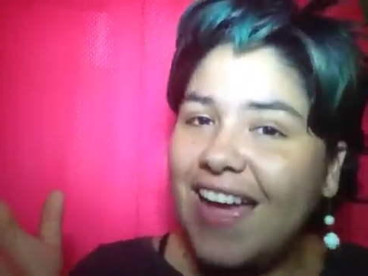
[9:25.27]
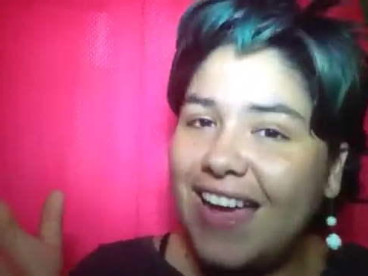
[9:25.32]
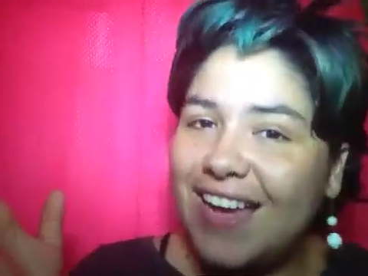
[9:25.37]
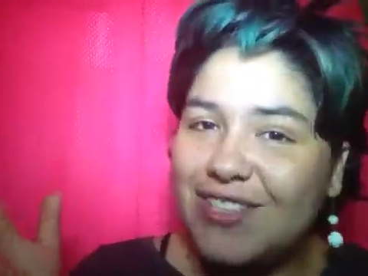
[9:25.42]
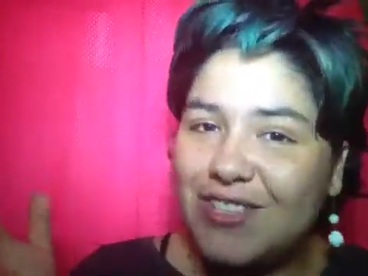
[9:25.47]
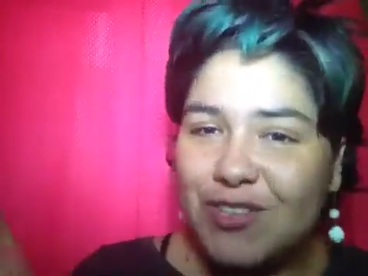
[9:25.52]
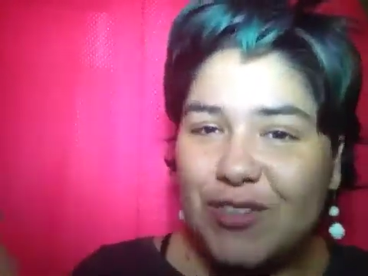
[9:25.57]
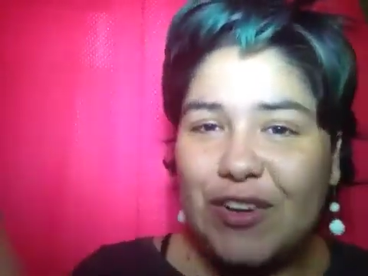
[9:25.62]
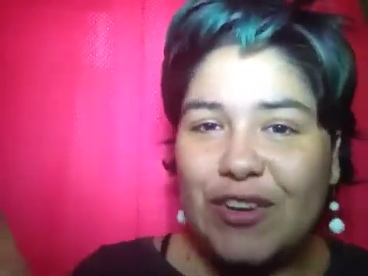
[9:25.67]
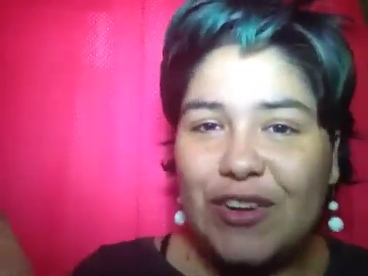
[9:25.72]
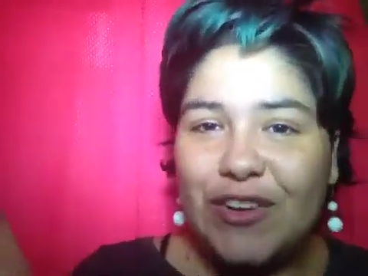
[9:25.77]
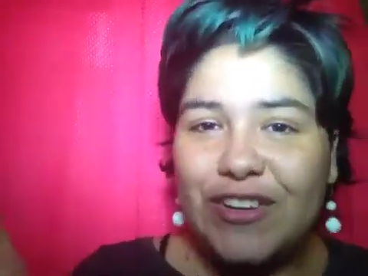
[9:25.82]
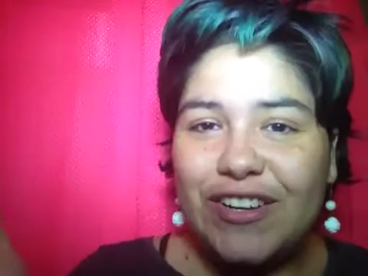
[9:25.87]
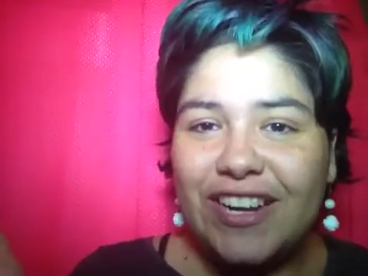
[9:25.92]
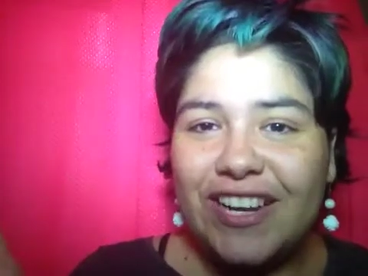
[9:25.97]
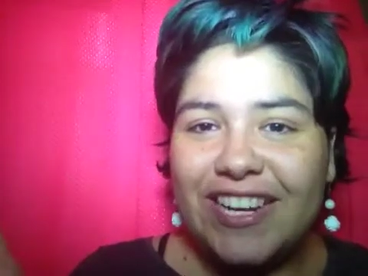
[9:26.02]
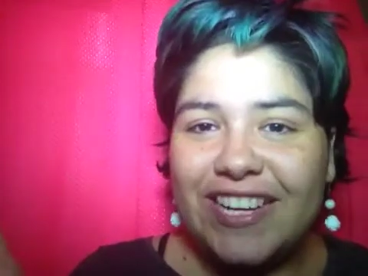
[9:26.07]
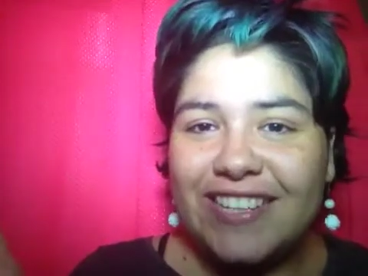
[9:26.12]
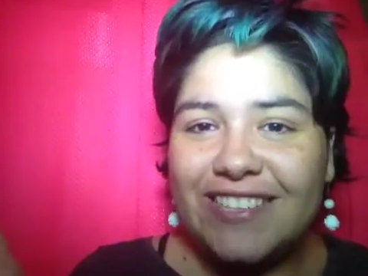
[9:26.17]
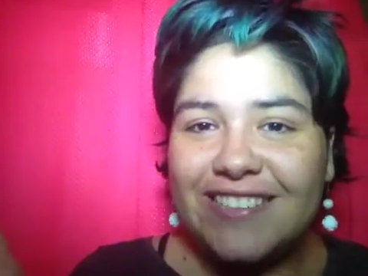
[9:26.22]
enjoy your
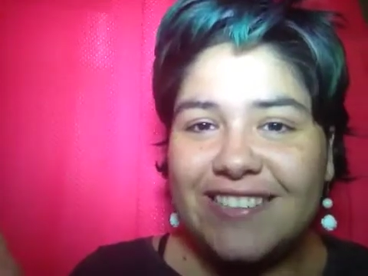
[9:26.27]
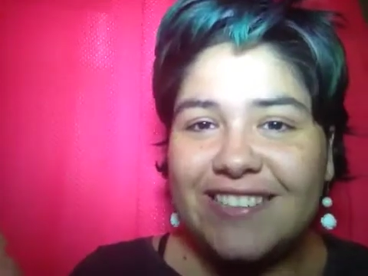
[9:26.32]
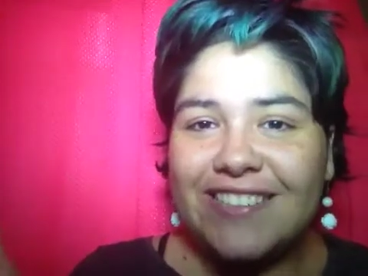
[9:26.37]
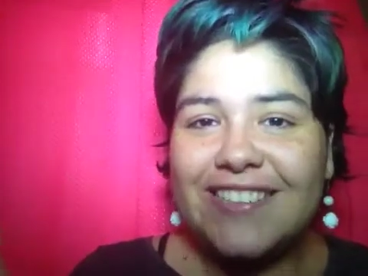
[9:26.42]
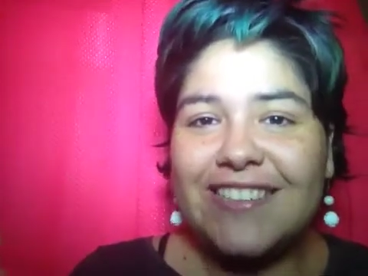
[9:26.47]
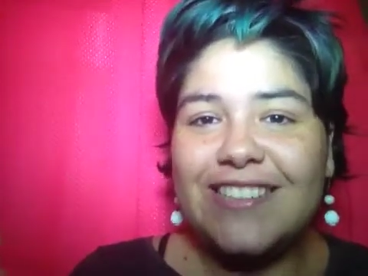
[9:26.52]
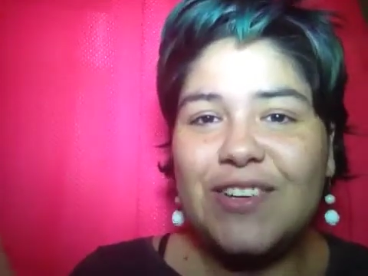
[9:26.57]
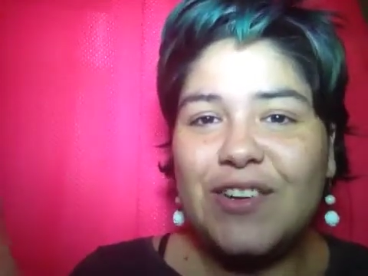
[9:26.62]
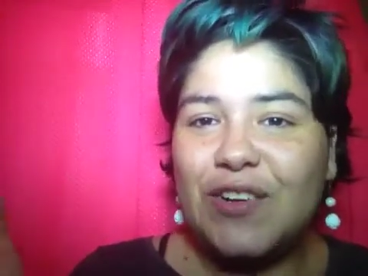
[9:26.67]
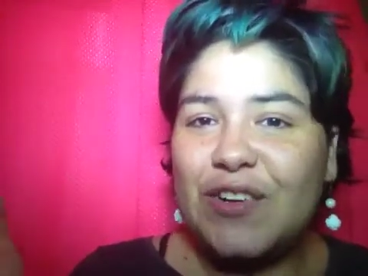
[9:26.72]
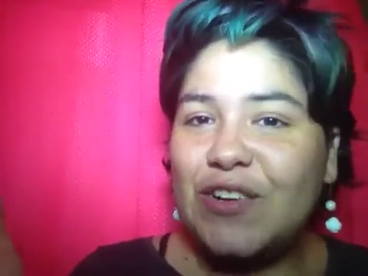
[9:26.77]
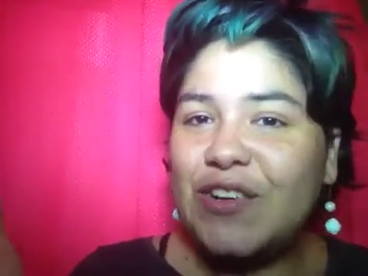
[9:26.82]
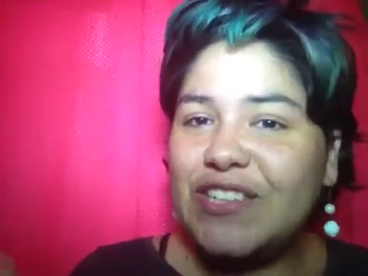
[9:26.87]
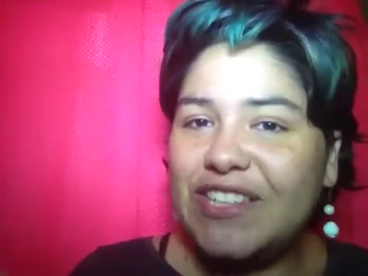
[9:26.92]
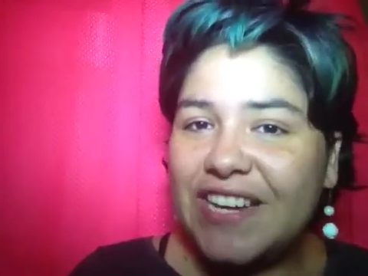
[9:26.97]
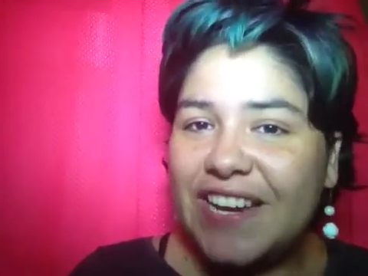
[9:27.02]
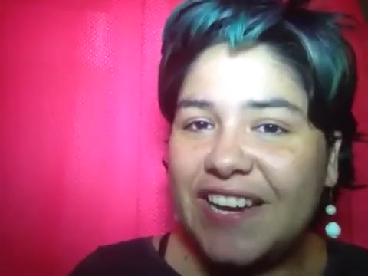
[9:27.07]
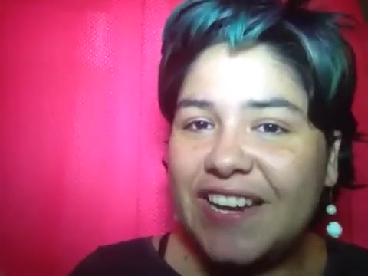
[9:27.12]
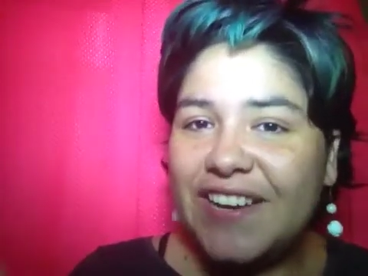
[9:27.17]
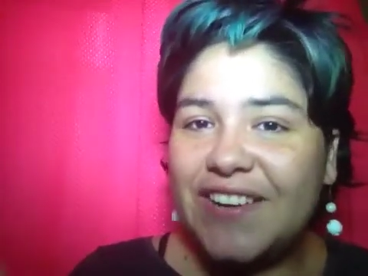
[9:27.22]
night, or your
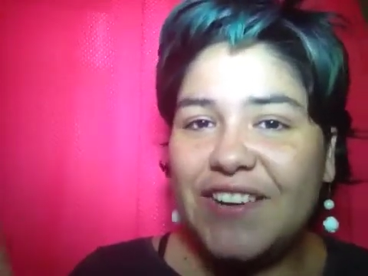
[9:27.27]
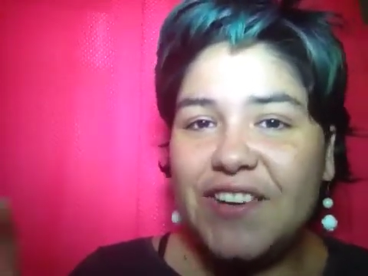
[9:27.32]
day,